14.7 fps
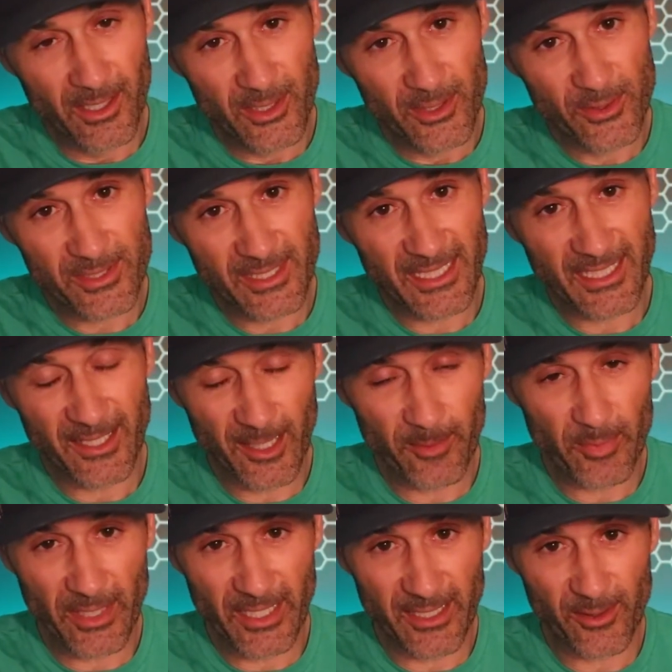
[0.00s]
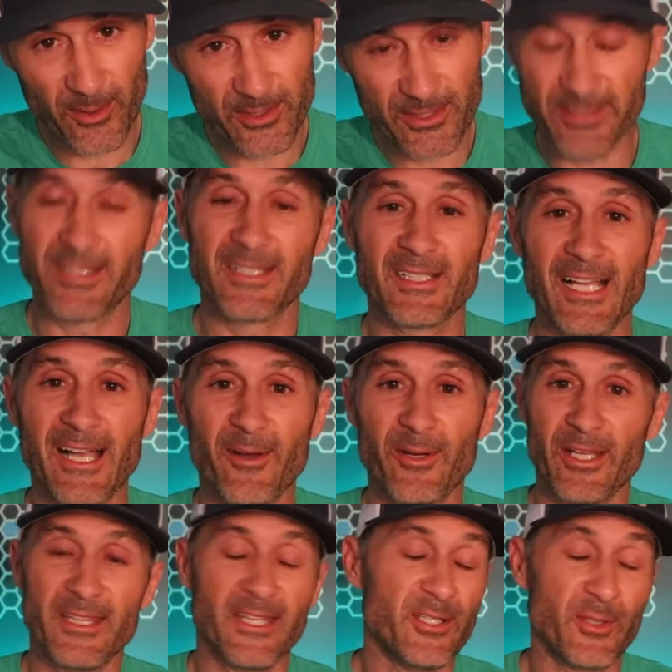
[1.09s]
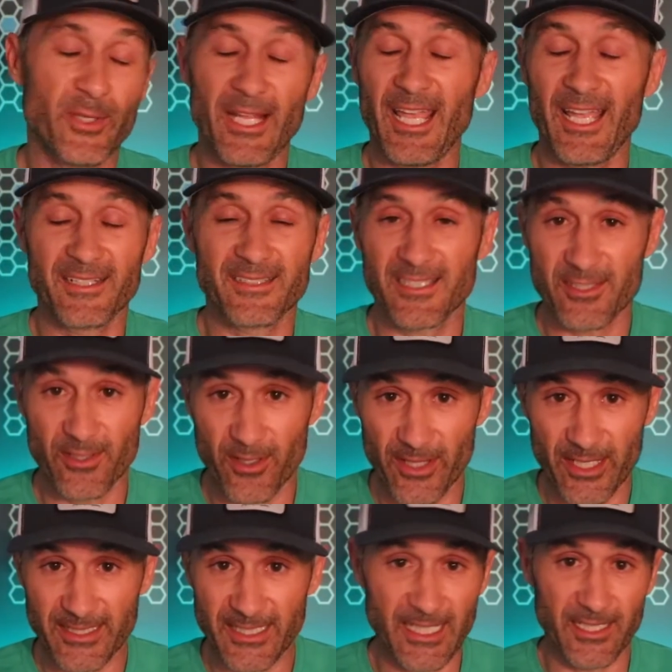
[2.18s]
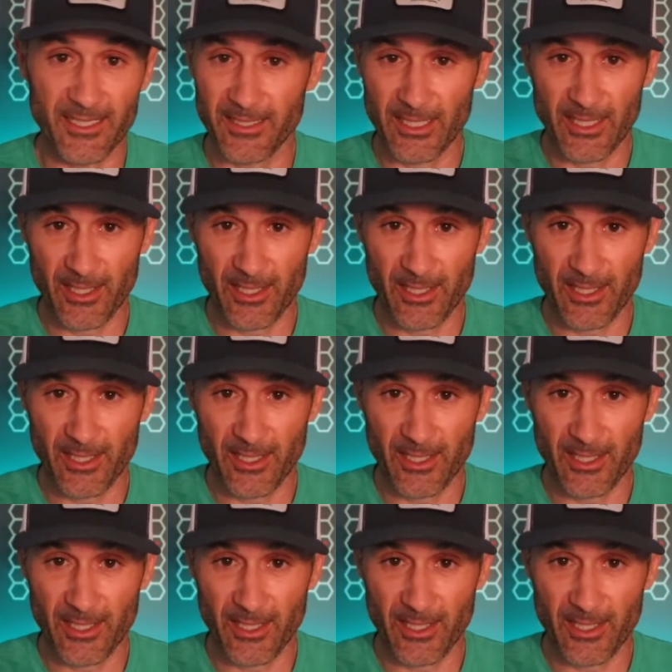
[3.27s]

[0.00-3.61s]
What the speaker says: you sync it up and it goes into the cloud, and then you can access all that data.